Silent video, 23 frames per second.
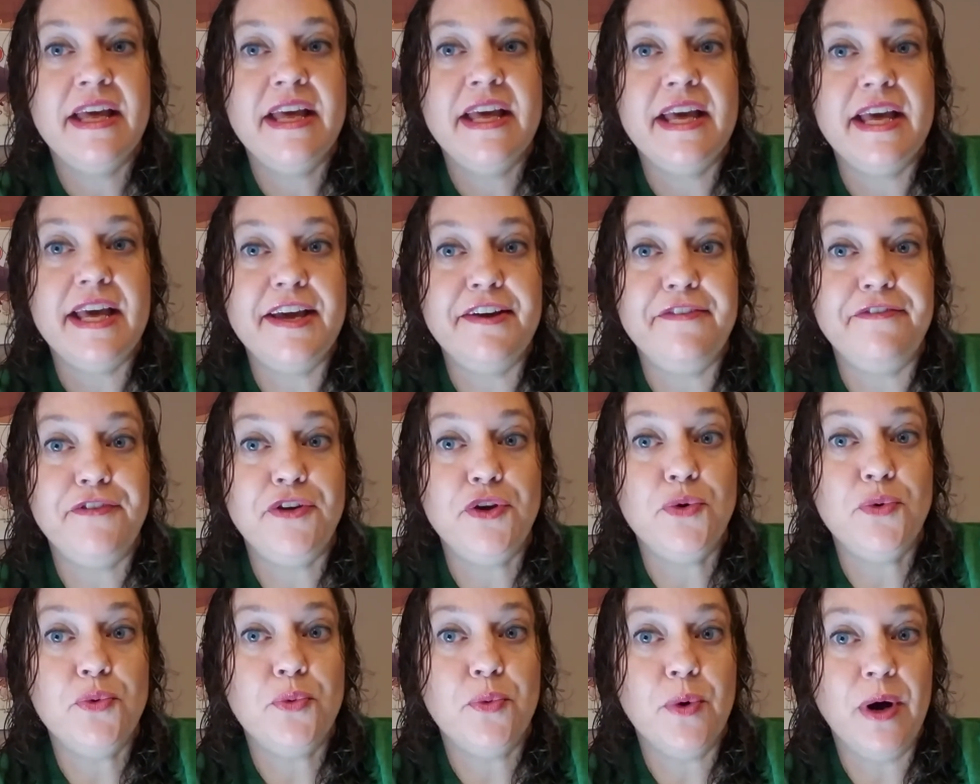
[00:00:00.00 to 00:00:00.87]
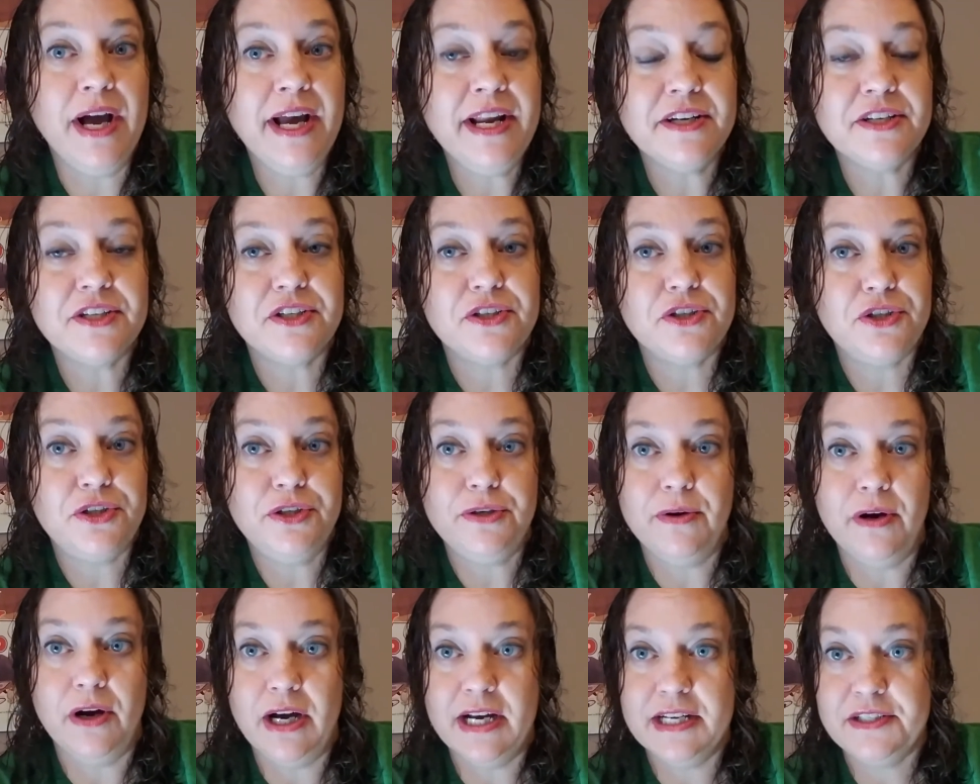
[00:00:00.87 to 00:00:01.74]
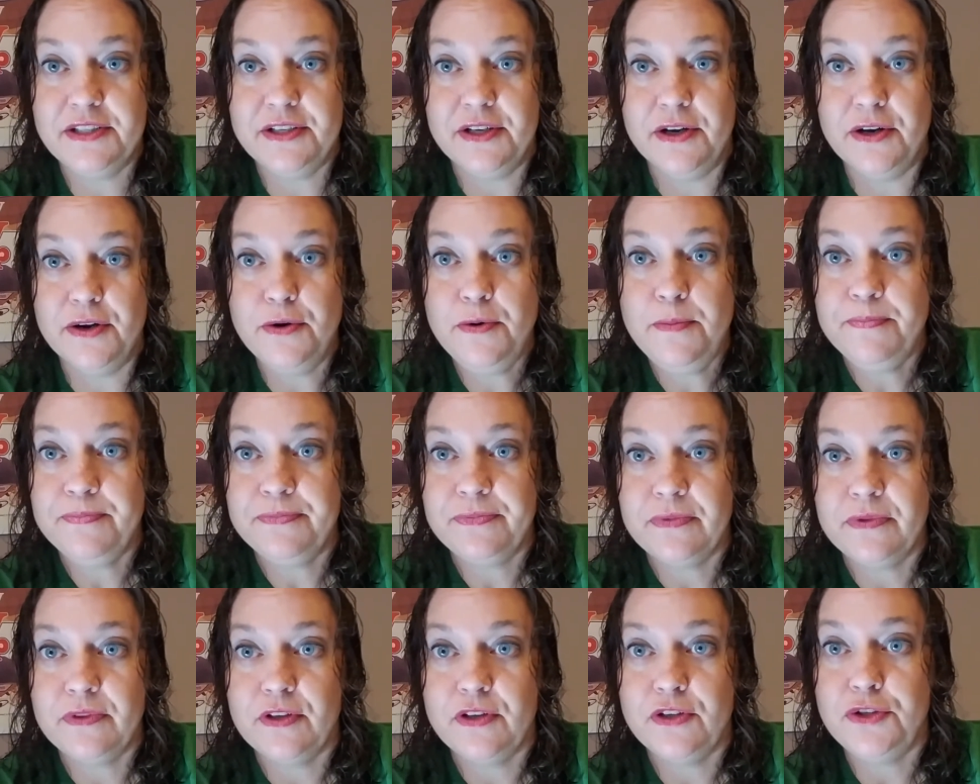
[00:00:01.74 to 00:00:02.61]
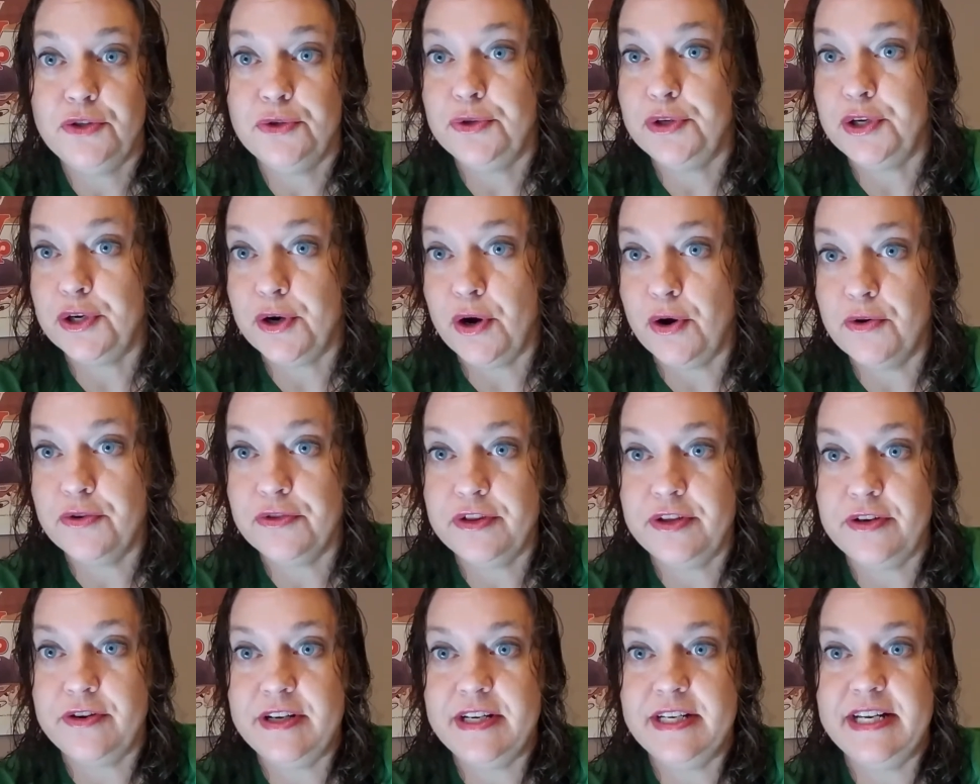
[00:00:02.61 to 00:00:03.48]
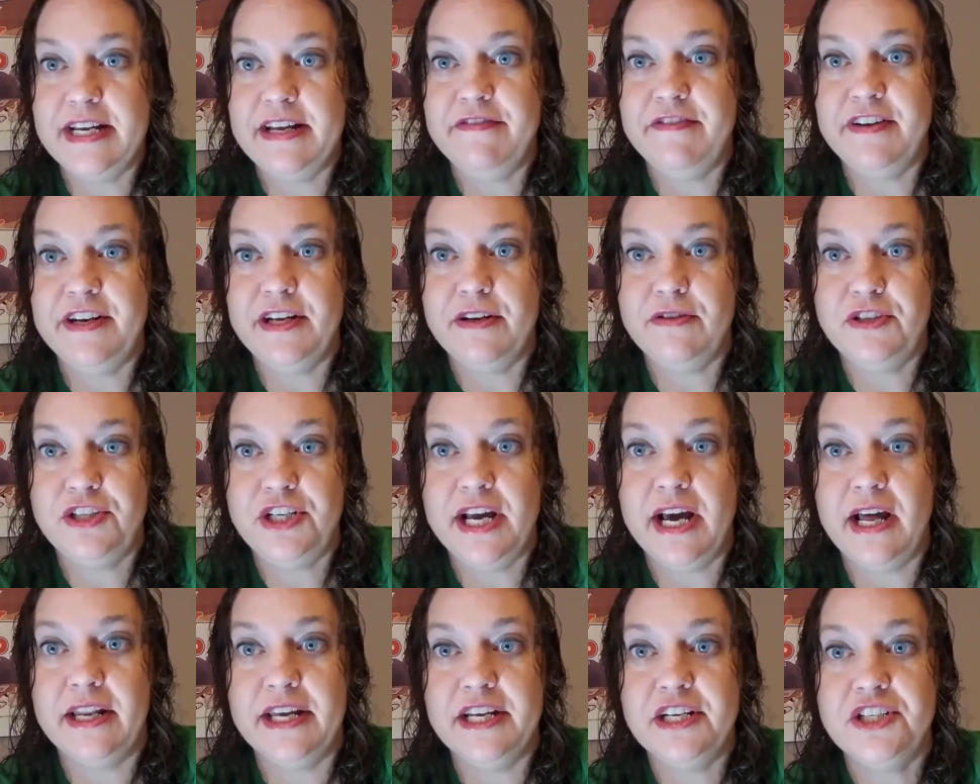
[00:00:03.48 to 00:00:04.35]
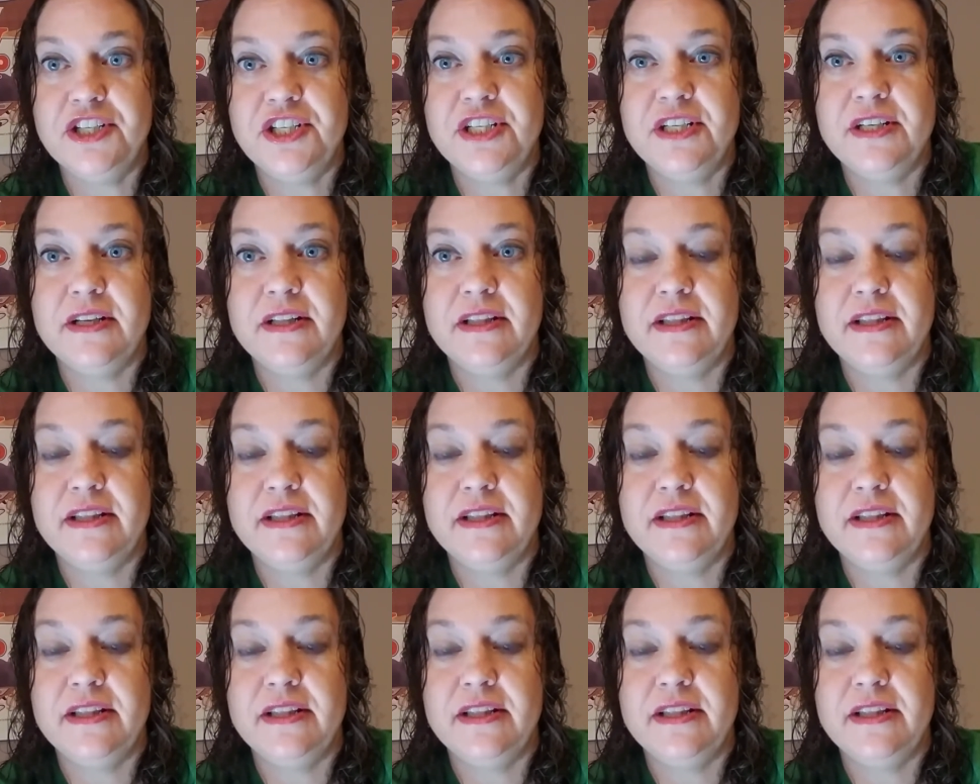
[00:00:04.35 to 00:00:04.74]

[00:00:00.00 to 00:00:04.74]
If you want to also do your own 30-day video challenge,